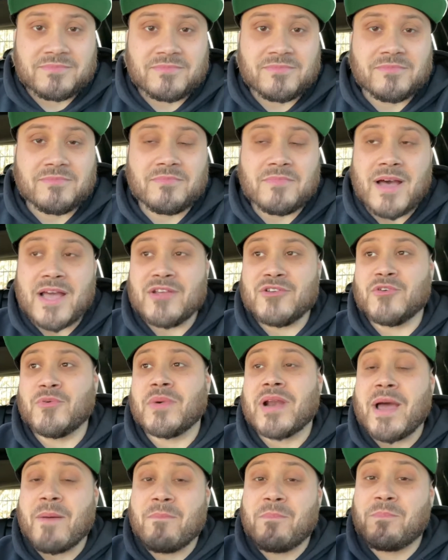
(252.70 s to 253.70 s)
Mind you, when
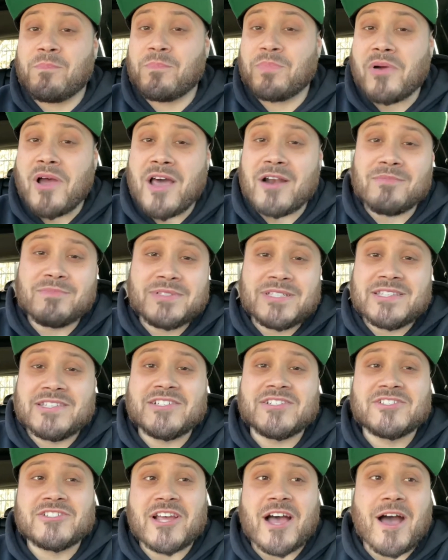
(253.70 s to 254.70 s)
I brought them to the
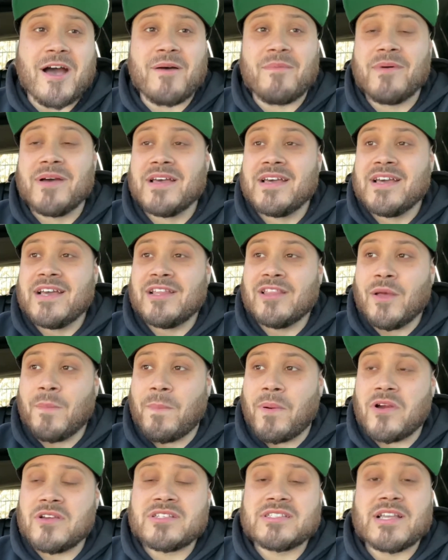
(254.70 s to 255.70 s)
shop, the
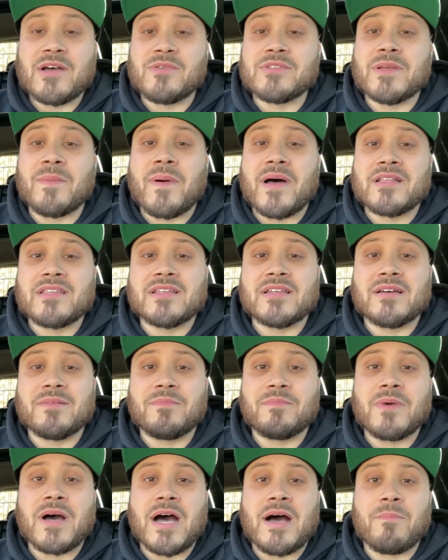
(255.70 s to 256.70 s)
person that was about to
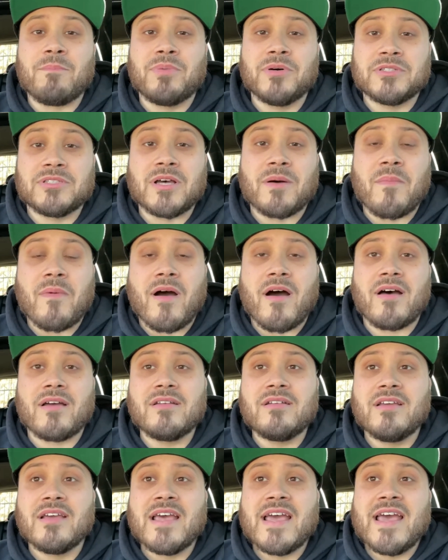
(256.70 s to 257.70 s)
put them
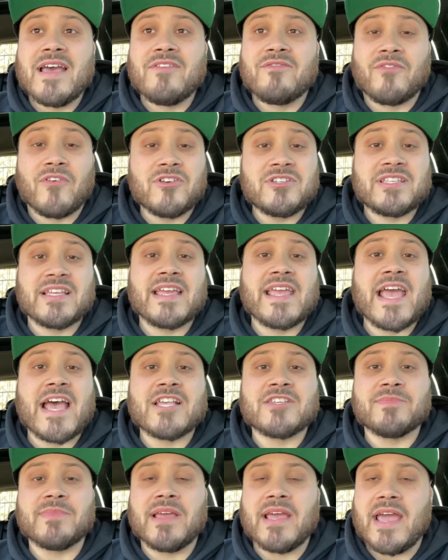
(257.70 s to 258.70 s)
on, first thing he asked
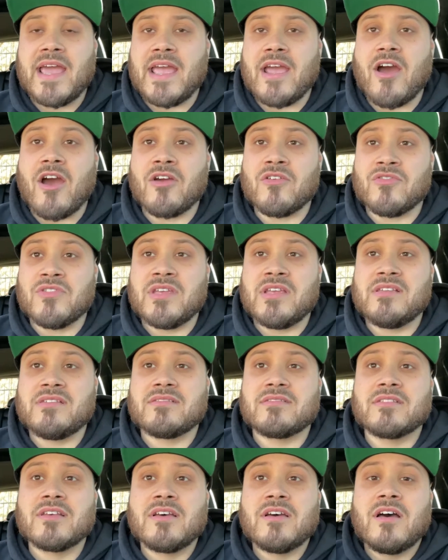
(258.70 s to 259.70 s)
me, hey, are
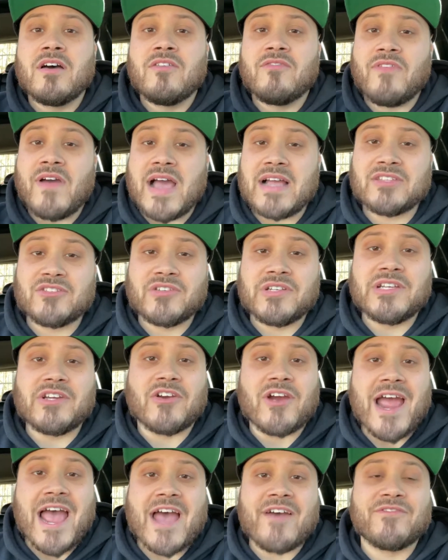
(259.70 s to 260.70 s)
these factory or
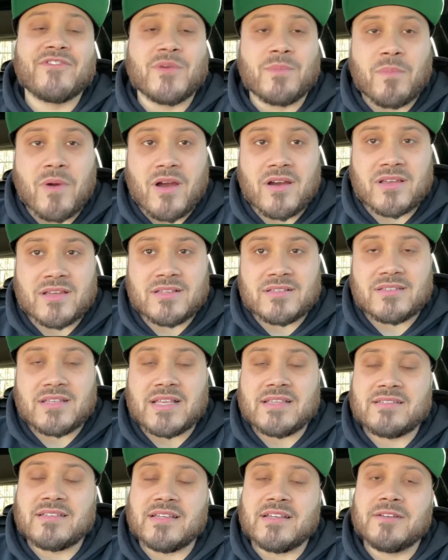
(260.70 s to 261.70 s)
aftermarkets? I
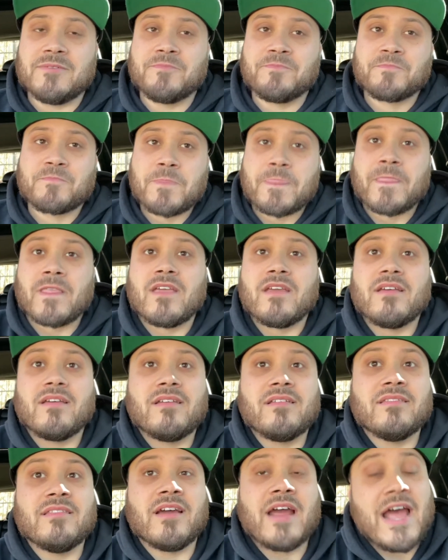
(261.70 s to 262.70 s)
said,
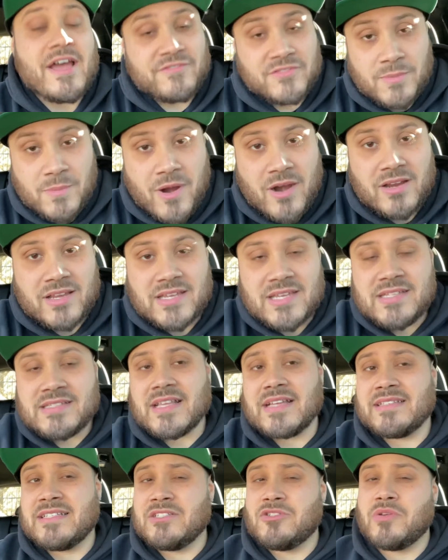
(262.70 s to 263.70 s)
they're aftermarket. He's
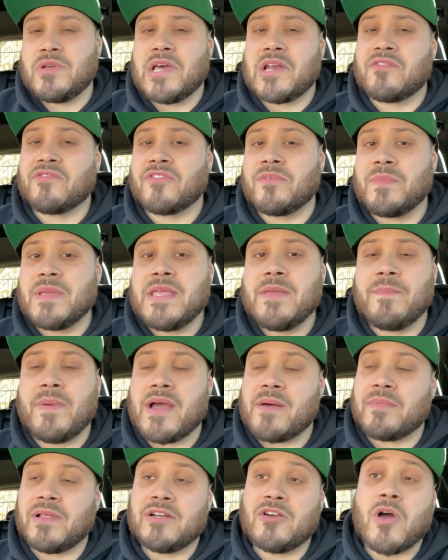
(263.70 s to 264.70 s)
like, did you get them from eBay?
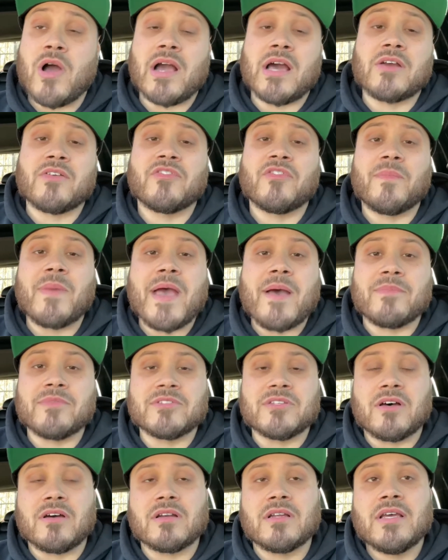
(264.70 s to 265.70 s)
I'm like, no, I got them from
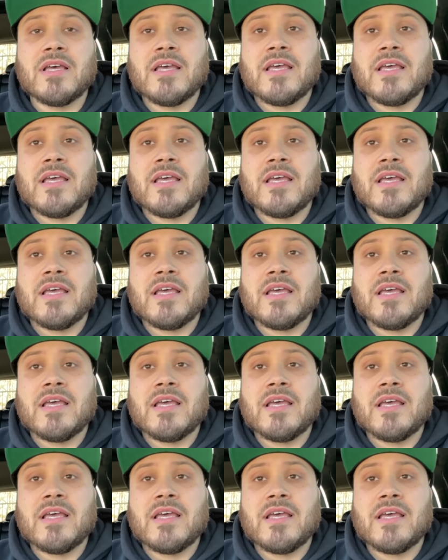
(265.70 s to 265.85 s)
Amazon.